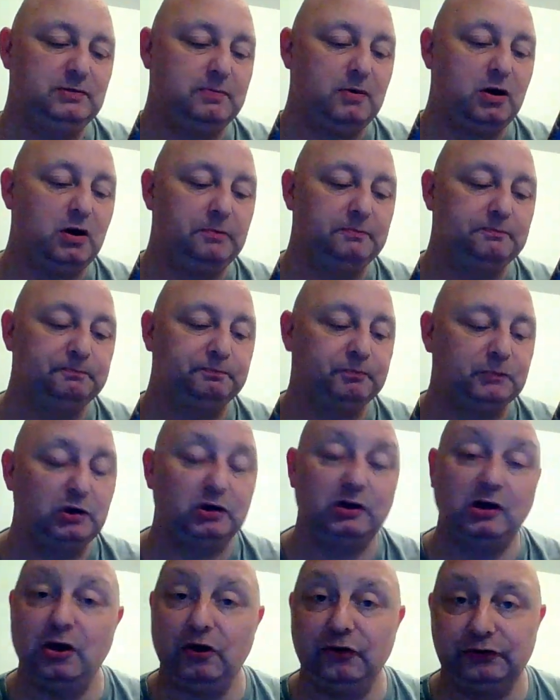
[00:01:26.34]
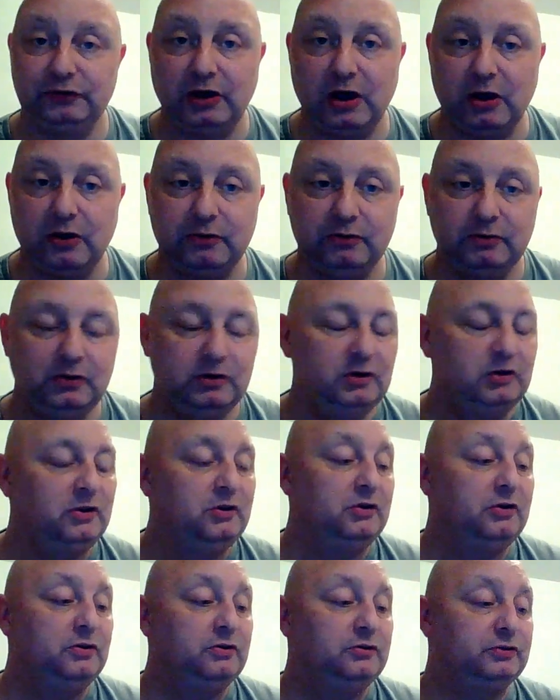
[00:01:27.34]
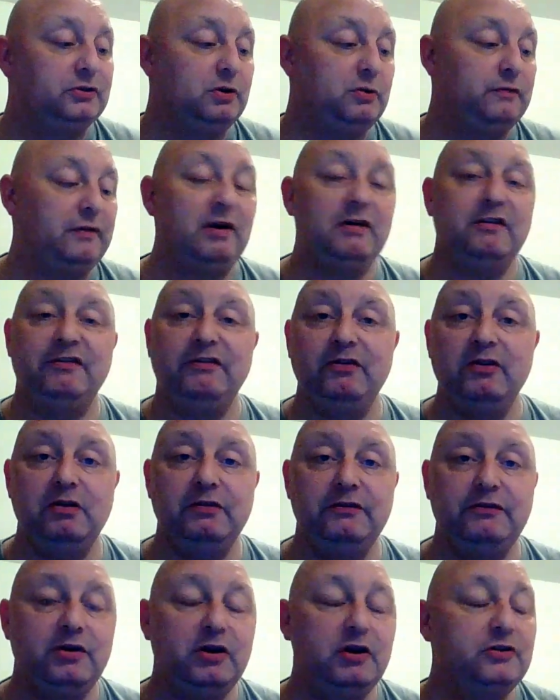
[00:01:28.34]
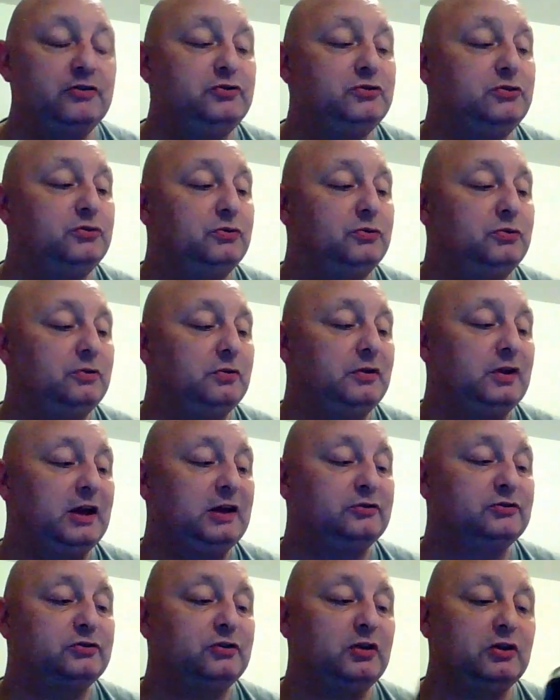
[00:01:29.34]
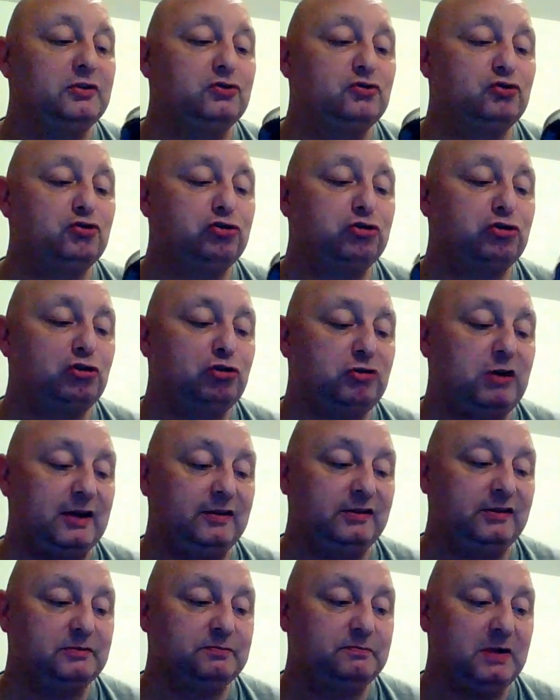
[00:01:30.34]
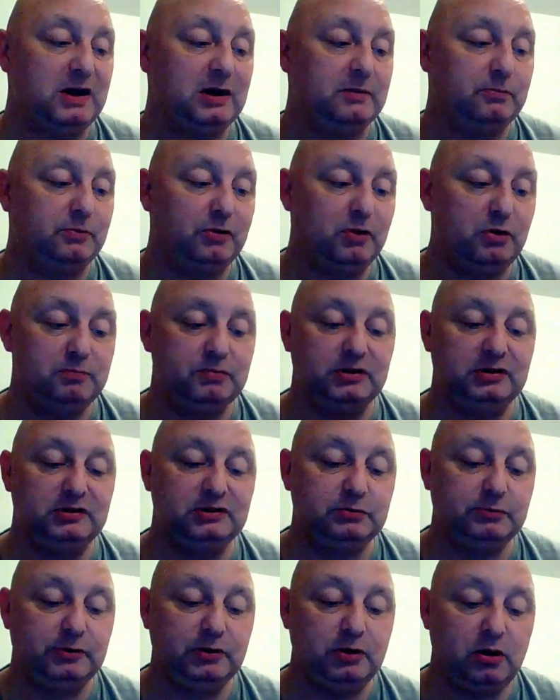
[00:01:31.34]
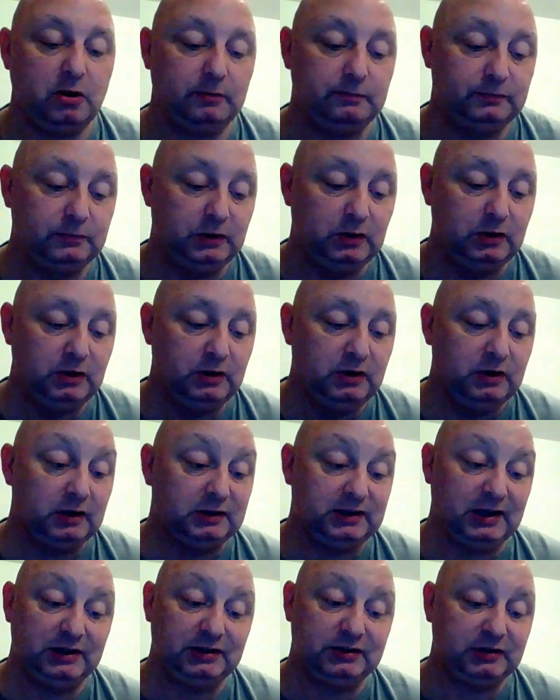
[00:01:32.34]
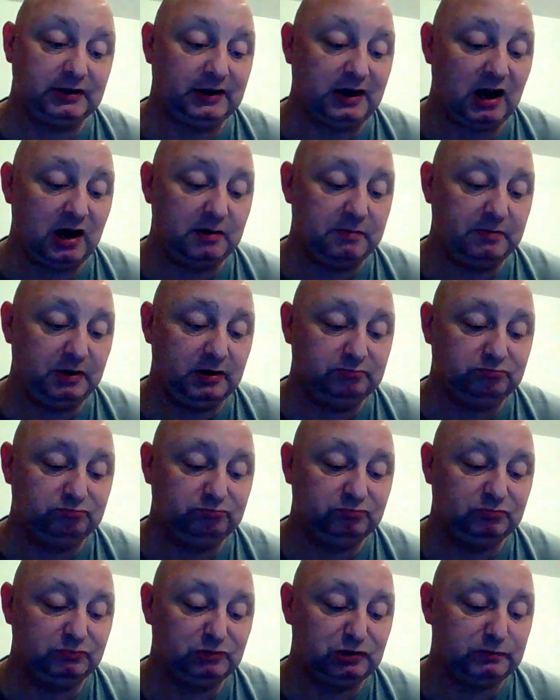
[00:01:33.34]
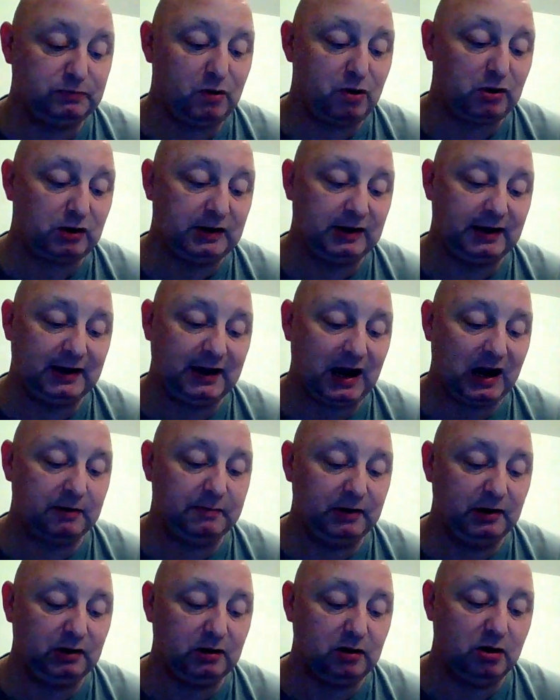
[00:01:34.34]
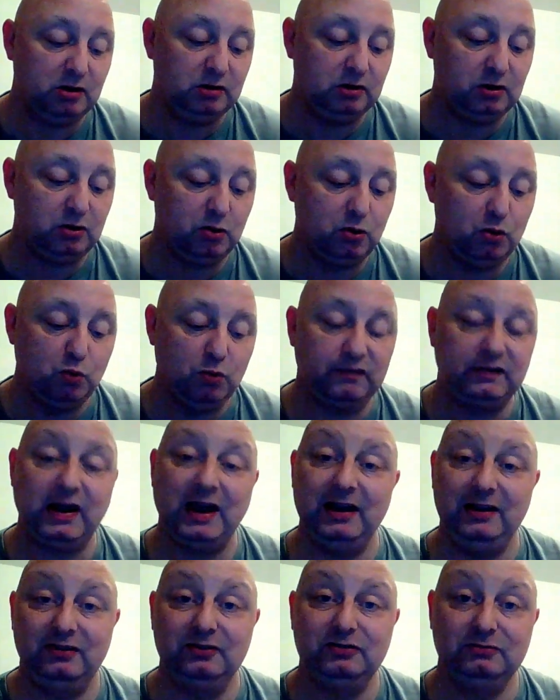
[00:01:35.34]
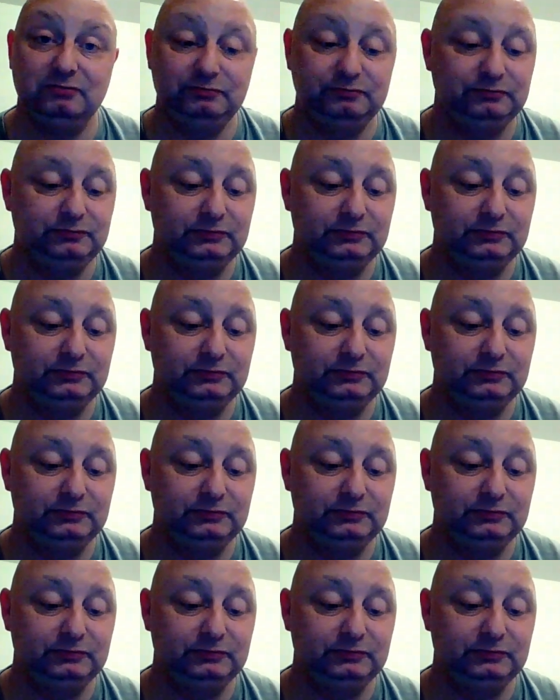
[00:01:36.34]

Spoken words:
Bar, Glasgow. So without further ado, let's crack this bad boy open and see what we've got. Taste of the Caribbean. Sparkling Caribbean Kola, all with K's.